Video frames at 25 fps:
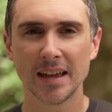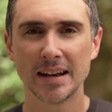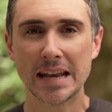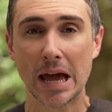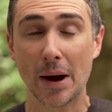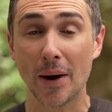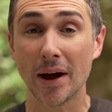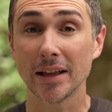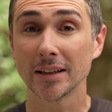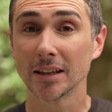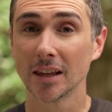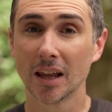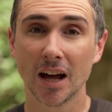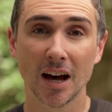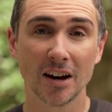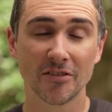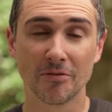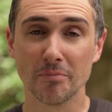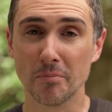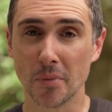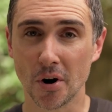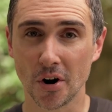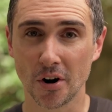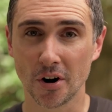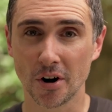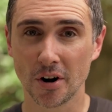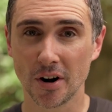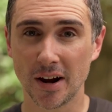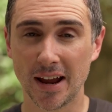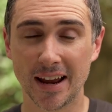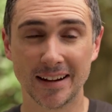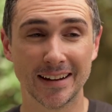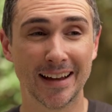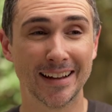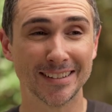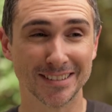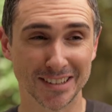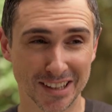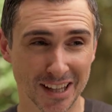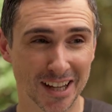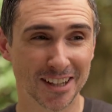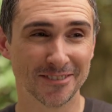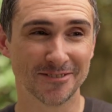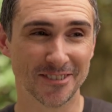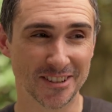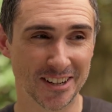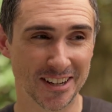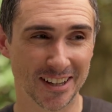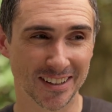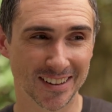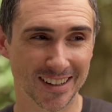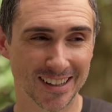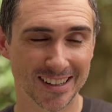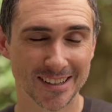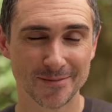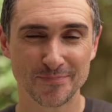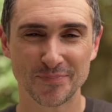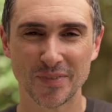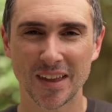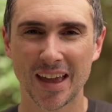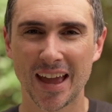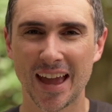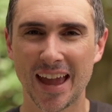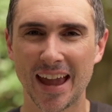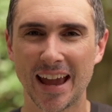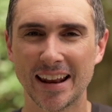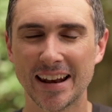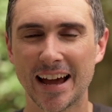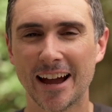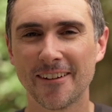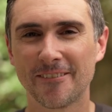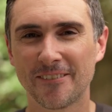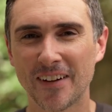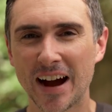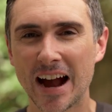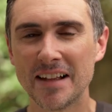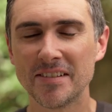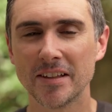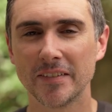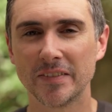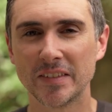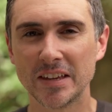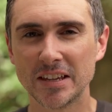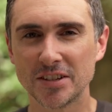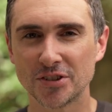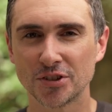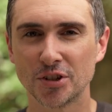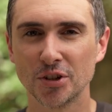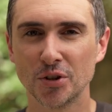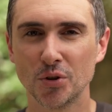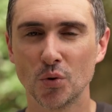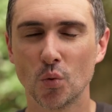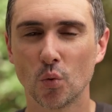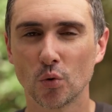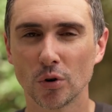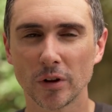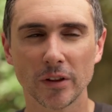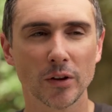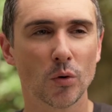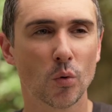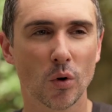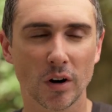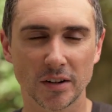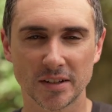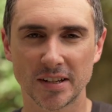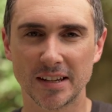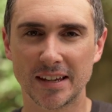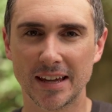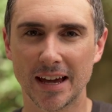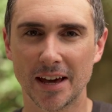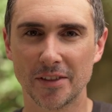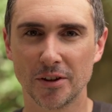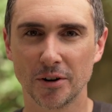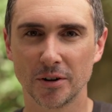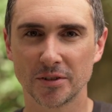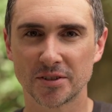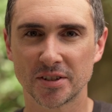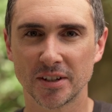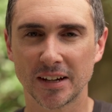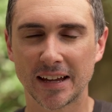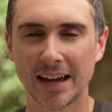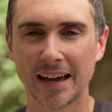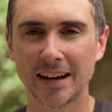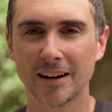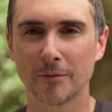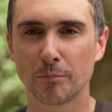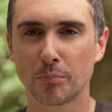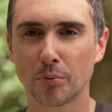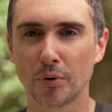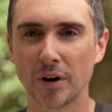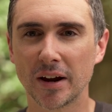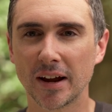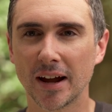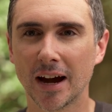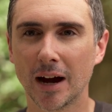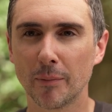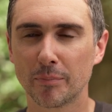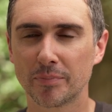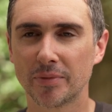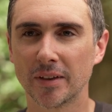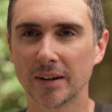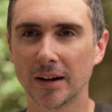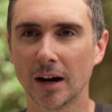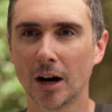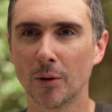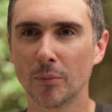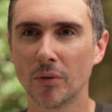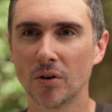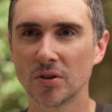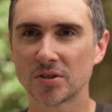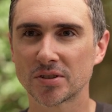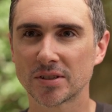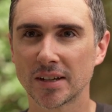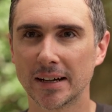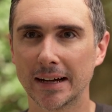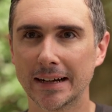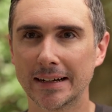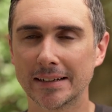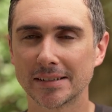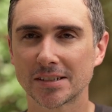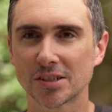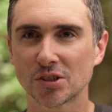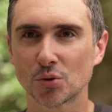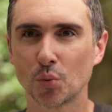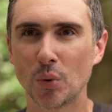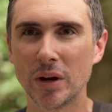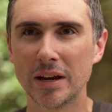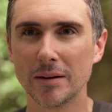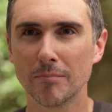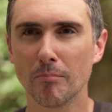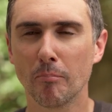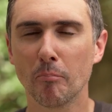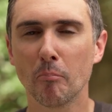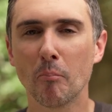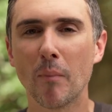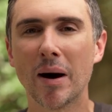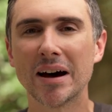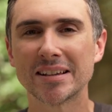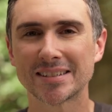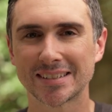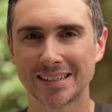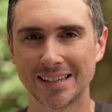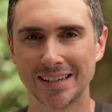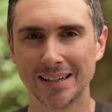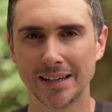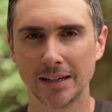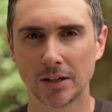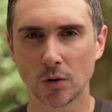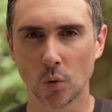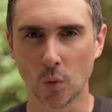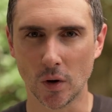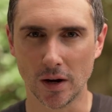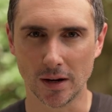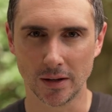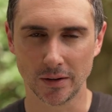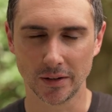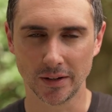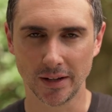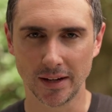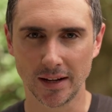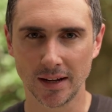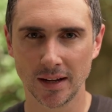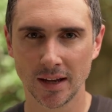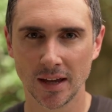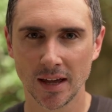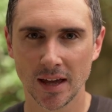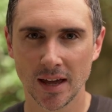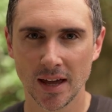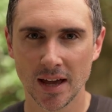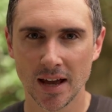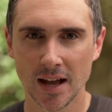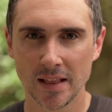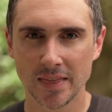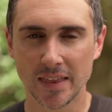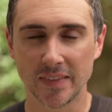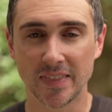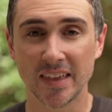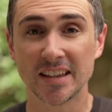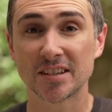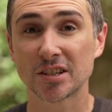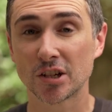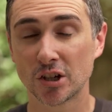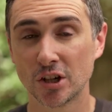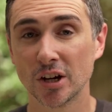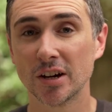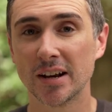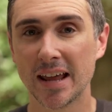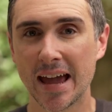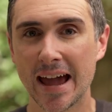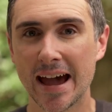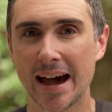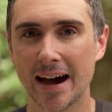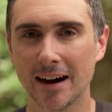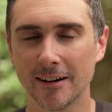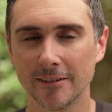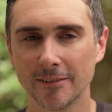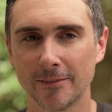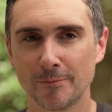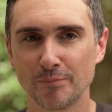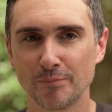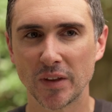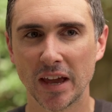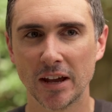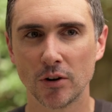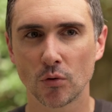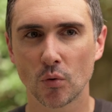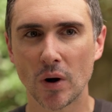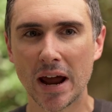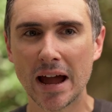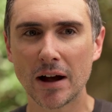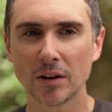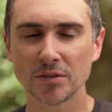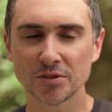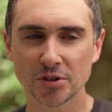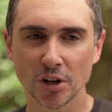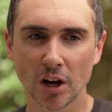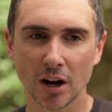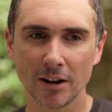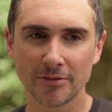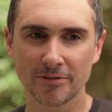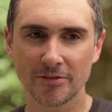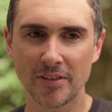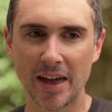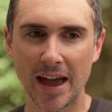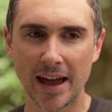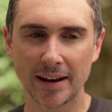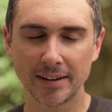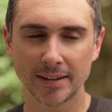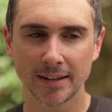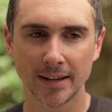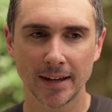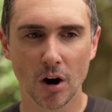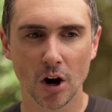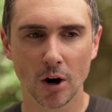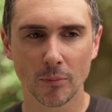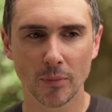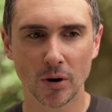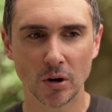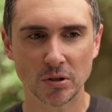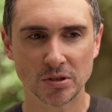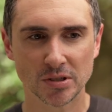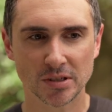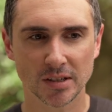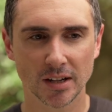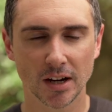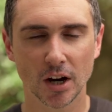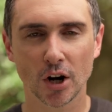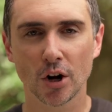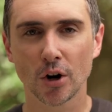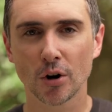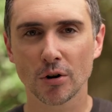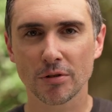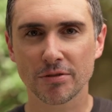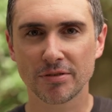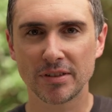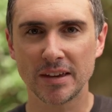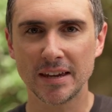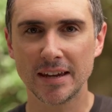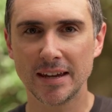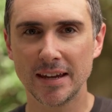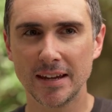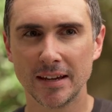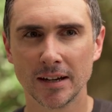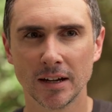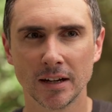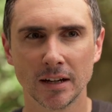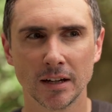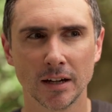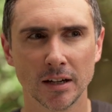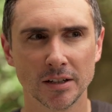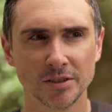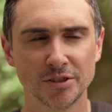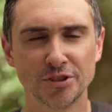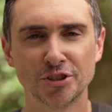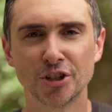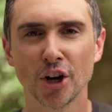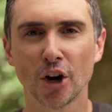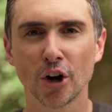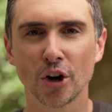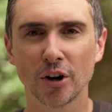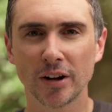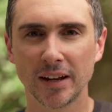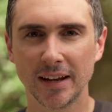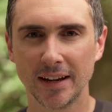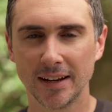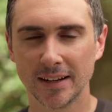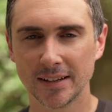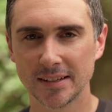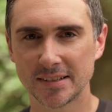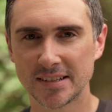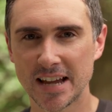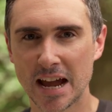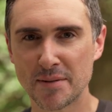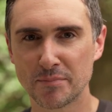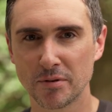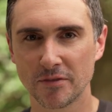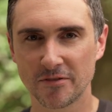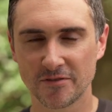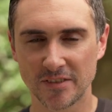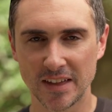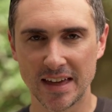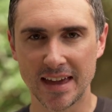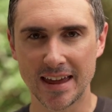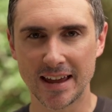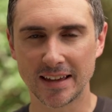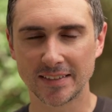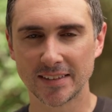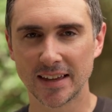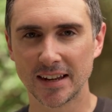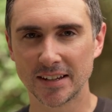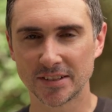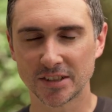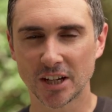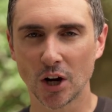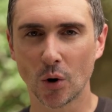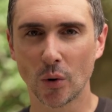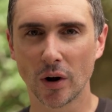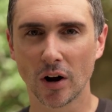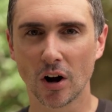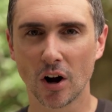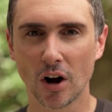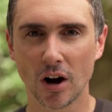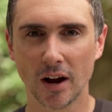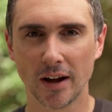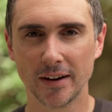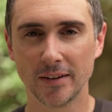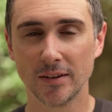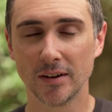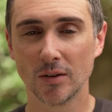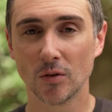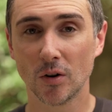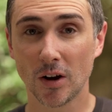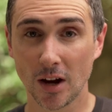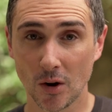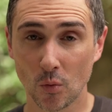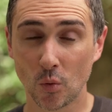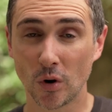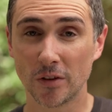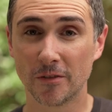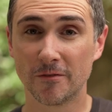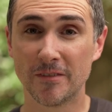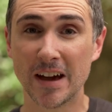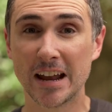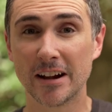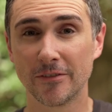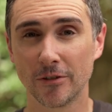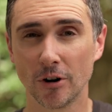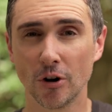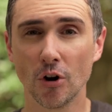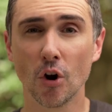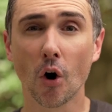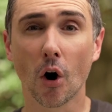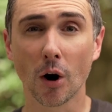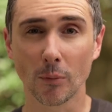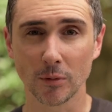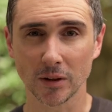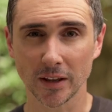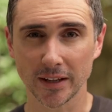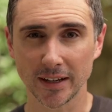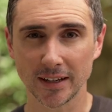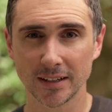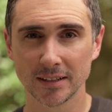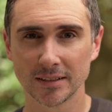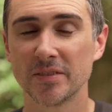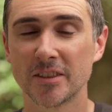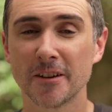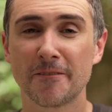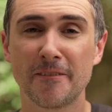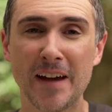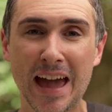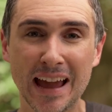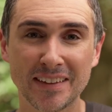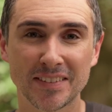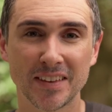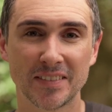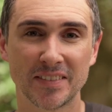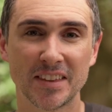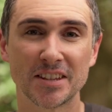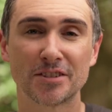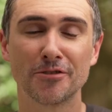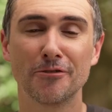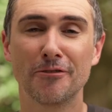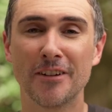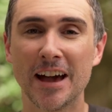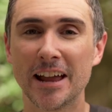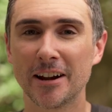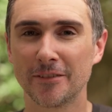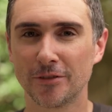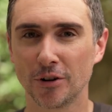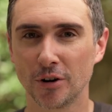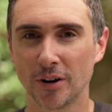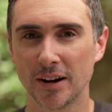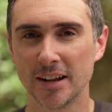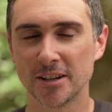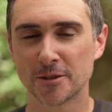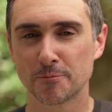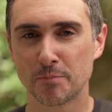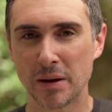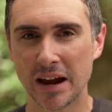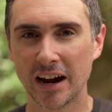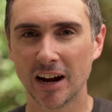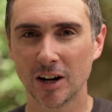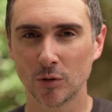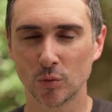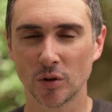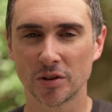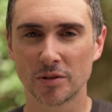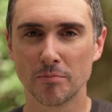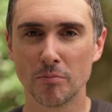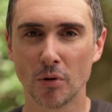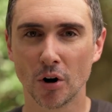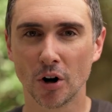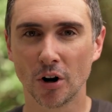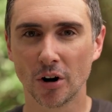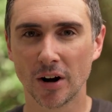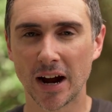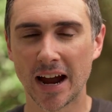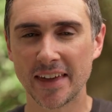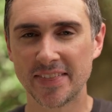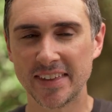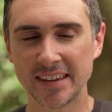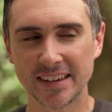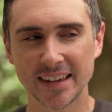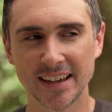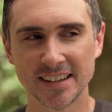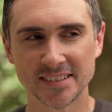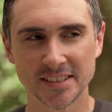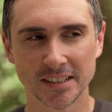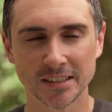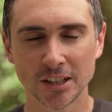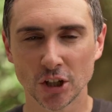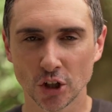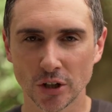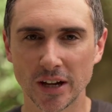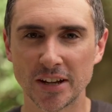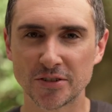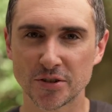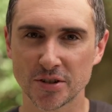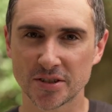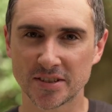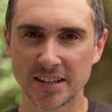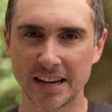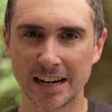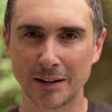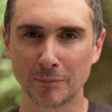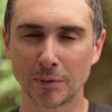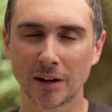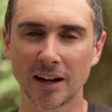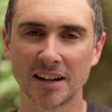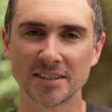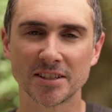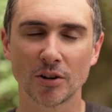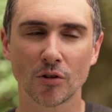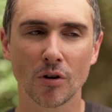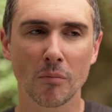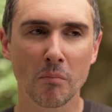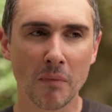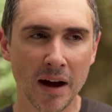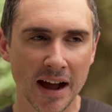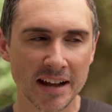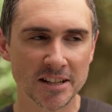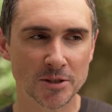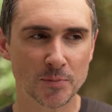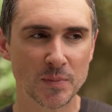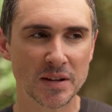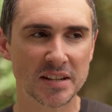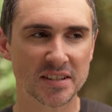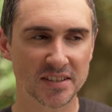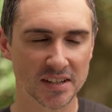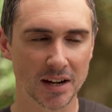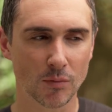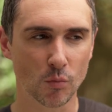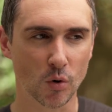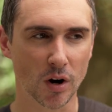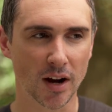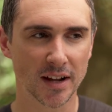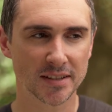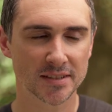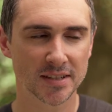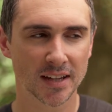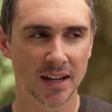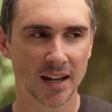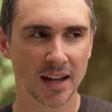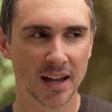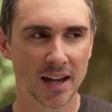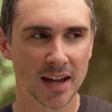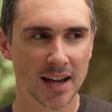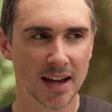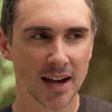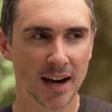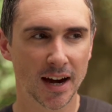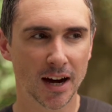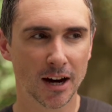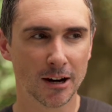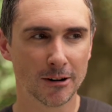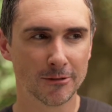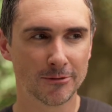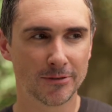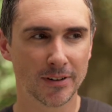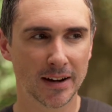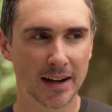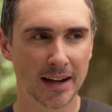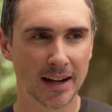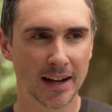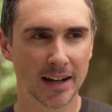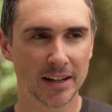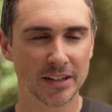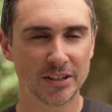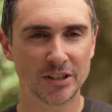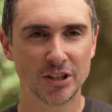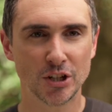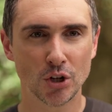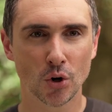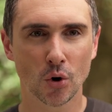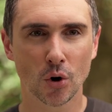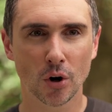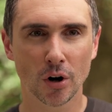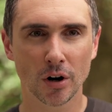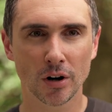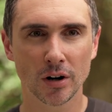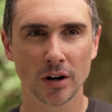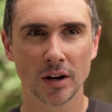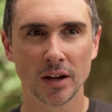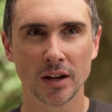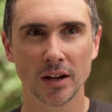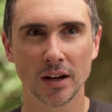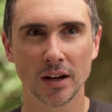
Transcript: Now I love myrrh and I love vanilla, and I find that these two really work together to kind of bring up the almost sweet, musky quality that this could have, and rounds off that almost earthy, dirty type of thing that is going on with vetiver normally. The fact that this vetiver is paired with myrrh, I think, is a little interesting because it reminds me somewhat of Dior